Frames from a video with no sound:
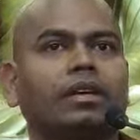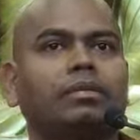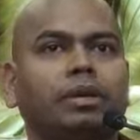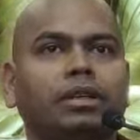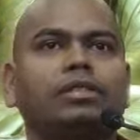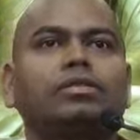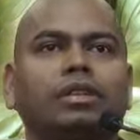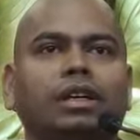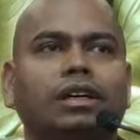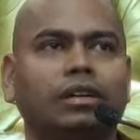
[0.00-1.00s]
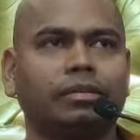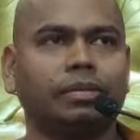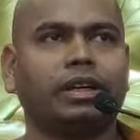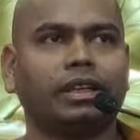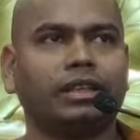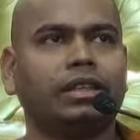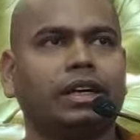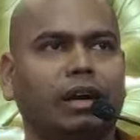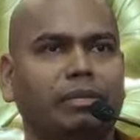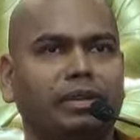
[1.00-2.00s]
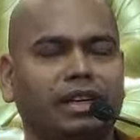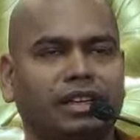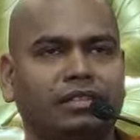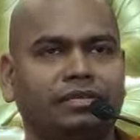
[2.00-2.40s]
Parasukha parahita kamana.